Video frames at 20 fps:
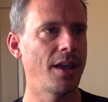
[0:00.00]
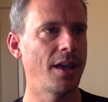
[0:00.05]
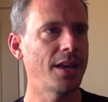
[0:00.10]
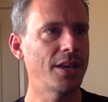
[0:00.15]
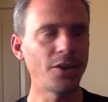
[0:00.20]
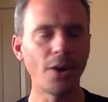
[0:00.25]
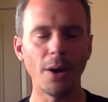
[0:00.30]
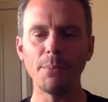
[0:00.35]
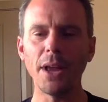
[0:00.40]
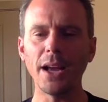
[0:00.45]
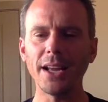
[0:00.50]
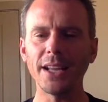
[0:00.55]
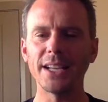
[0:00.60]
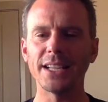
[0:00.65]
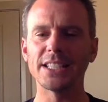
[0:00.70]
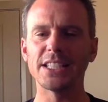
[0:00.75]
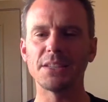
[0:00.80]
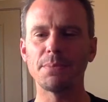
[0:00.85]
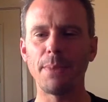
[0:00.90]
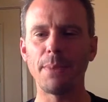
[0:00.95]
You know, I'm not going to
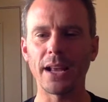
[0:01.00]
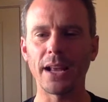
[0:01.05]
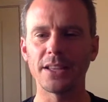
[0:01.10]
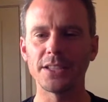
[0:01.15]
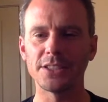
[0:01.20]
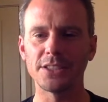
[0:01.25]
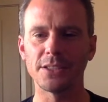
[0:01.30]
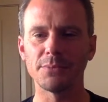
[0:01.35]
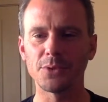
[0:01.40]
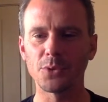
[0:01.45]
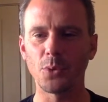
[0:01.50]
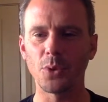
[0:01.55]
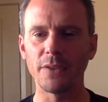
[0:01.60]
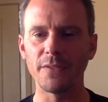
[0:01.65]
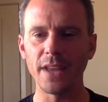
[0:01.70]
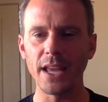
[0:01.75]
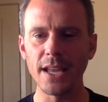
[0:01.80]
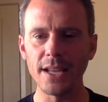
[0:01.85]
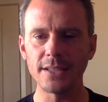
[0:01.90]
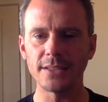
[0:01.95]
expect this some sort
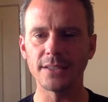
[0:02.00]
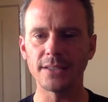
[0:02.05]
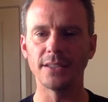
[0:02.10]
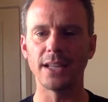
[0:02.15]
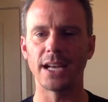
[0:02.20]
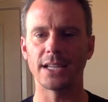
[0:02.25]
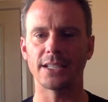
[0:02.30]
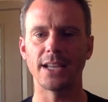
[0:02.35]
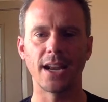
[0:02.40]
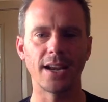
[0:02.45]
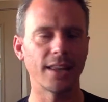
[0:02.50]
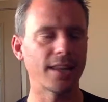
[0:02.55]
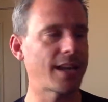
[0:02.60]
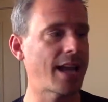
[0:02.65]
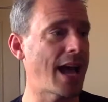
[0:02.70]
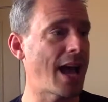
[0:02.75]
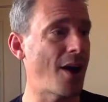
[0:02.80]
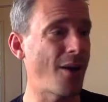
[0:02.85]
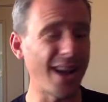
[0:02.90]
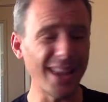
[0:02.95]
of intellect out of the
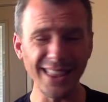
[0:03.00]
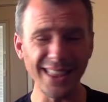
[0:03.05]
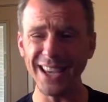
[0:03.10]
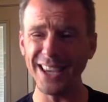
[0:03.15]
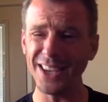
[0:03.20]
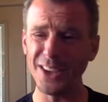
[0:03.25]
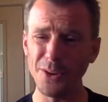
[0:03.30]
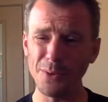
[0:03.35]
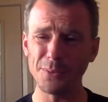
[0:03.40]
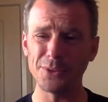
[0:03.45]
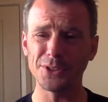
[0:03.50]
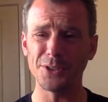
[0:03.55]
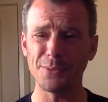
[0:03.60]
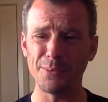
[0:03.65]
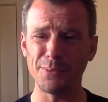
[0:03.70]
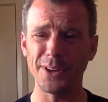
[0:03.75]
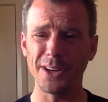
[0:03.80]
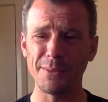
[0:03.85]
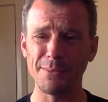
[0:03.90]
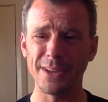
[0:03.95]
cow. I think humans are
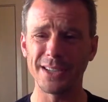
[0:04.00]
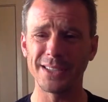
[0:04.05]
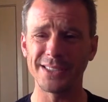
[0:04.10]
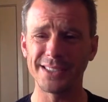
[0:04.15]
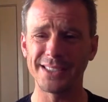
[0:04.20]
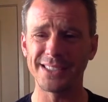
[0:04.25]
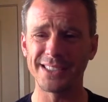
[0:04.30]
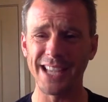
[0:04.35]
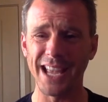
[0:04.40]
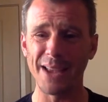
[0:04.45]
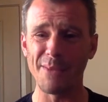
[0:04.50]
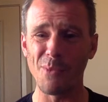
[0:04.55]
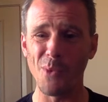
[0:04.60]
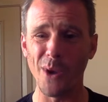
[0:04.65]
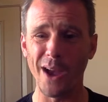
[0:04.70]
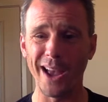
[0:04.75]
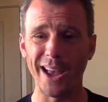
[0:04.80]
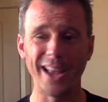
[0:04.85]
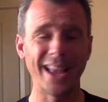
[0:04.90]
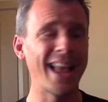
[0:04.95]
pretty much the same
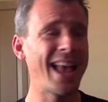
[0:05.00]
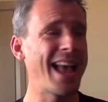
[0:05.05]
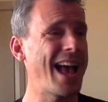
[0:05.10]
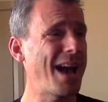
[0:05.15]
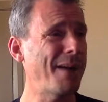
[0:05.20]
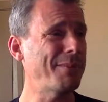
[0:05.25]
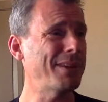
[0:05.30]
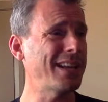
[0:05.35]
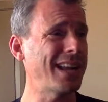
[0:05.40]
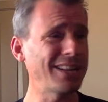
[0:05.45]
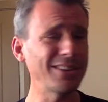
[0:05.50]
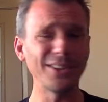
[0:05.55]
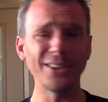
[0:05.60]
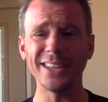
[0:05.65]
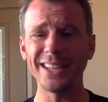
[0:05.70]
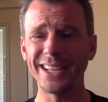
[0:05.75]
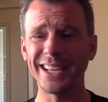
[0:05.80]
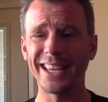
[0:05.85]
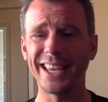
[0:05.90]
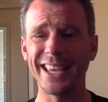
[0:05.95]
way. I mean, I look
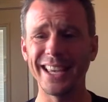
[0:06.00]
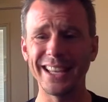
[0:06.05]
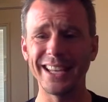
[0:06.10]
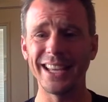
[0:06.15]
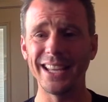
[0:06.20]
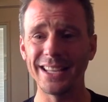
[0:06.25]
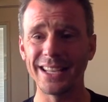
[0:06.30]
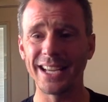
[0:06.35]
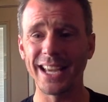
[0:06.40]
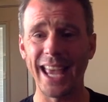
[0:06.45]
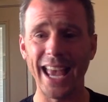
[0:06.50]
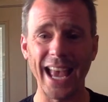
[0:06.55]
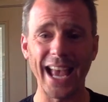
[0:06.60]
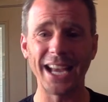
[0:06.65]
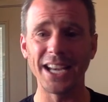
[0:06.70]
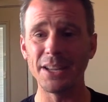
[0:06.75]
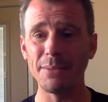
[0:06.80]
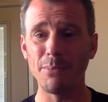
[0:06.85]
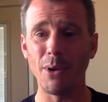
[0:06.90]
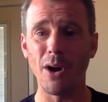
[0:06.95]
at a kid eating a
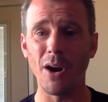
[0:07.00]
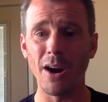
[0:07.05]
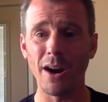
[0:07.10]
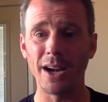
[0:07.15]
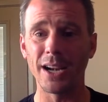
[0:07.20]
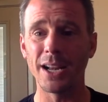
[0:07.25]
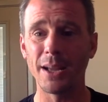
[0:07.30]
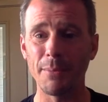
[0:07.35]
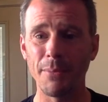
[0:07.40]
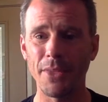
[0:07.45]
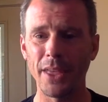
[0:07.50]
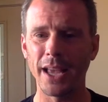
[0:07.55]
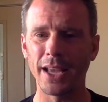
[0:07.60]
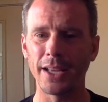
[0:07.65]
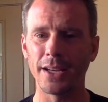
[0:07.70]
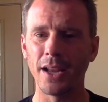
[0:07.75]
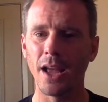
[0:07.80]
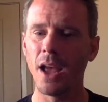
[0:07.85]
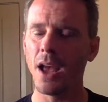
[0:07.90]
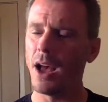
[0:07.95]
candy bar and I'm
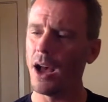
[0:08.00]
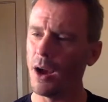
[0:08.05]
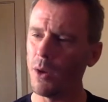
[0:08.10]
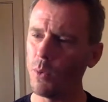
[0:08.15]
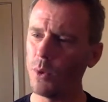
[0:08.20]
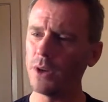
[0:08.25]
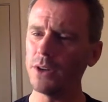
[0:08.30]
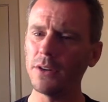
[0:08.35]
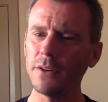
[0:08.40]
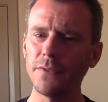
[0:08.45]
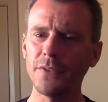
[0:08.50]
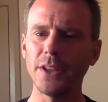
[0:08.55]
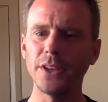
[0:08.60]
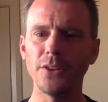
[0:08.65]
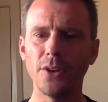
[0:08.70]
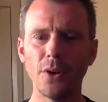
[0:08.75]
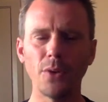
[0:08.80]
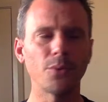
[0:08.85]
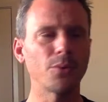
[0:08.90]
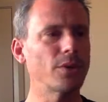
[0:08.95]
thinking, I wonder if they
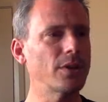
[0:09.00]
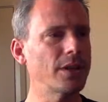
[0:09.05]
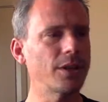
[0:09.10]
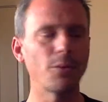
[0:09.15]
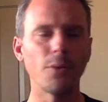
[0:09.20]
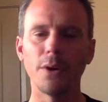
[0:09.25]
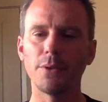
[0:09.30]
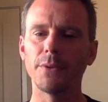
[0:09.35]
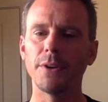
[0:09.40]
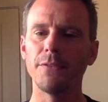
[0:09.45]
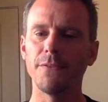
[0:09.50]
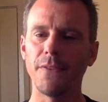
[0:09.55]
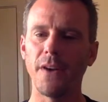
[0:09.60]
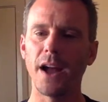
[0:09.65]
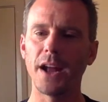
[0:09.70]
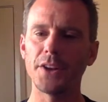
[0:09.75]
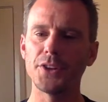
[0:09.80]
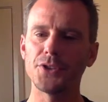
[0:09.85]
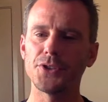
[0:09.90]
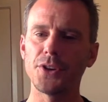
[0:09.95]
know really what
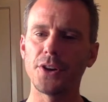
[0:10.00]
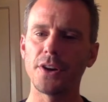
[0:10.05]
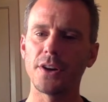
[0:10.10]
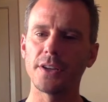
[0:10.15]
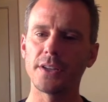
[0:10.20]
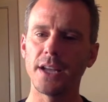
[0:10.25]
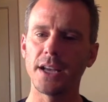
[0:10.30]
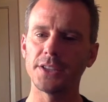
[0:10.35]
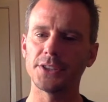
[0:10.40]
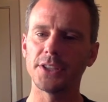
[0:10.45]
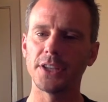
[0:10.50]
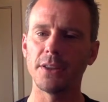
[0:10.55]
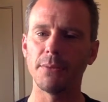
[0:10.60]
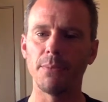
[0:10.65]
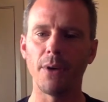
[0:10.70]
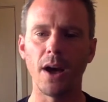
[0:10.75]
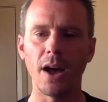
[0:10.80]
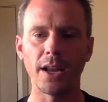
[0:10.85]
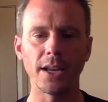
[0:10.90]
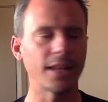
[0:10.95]
refined sugar does to the
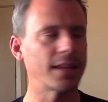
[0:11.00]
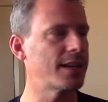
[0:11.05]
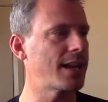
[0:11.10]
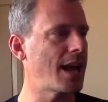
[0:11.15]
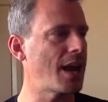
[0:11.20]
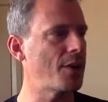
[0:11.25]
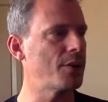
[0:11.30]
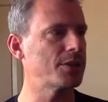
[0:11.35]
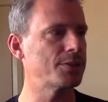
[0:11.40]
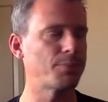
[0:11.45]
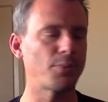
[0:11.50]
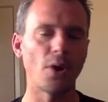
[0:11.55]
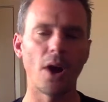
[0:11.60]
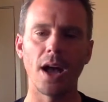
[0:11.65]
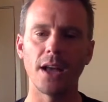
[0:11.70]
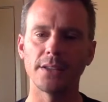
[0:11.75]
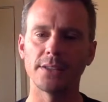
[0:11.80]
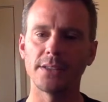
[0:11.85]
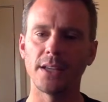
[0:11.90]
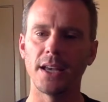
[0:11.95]
body and how it's
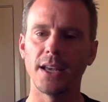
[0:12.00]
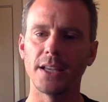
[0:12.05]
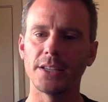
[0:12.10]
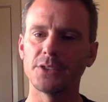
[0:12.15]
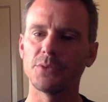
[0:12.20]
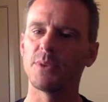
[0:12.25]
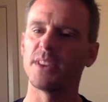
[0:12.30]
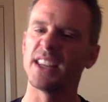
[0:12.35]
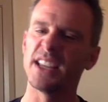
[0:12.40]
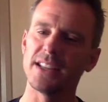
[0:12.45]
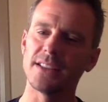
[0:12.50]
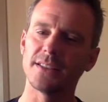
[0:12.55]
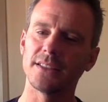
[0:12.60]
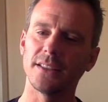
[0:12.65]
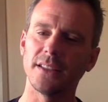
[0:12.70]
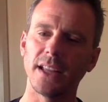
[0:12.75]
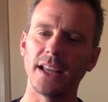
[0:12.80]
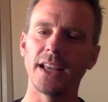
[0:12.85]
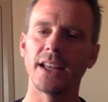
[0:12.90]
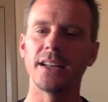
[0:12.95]
processed with
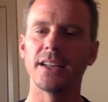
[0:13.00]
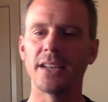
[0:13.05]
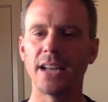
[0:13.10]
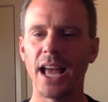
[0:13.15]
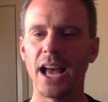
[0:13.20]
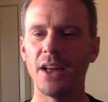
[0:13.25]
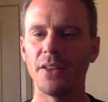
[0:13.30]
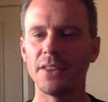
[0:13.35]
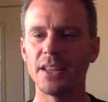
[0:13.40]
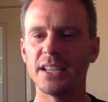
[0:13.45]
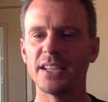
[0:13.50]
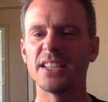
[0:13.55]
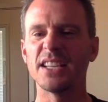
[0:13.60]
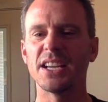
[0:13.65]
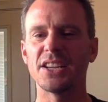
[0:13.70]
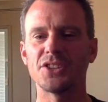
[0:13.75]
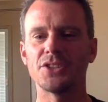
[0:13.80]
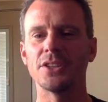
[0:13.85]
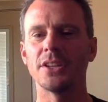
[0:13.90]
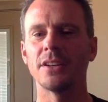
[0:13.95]
insulin and how the
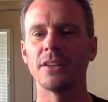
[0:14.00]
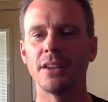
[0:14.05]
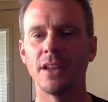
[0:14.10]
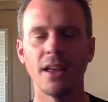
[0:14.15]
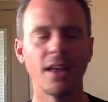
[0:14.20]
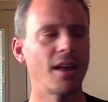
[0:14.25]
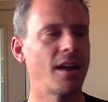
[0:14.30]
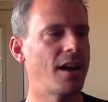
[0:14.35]
addiction